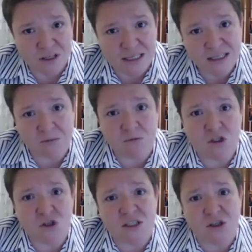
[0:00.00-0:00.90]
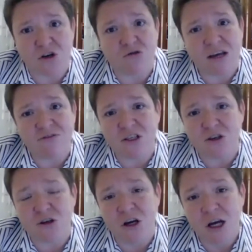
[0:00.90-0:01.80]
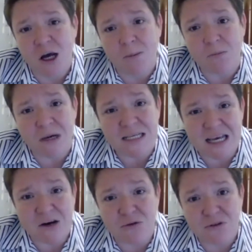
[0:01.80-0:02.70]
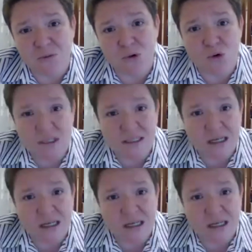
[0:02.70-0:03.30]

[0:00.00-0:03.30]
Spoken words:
this scheme due to our revenue, but myself, the board,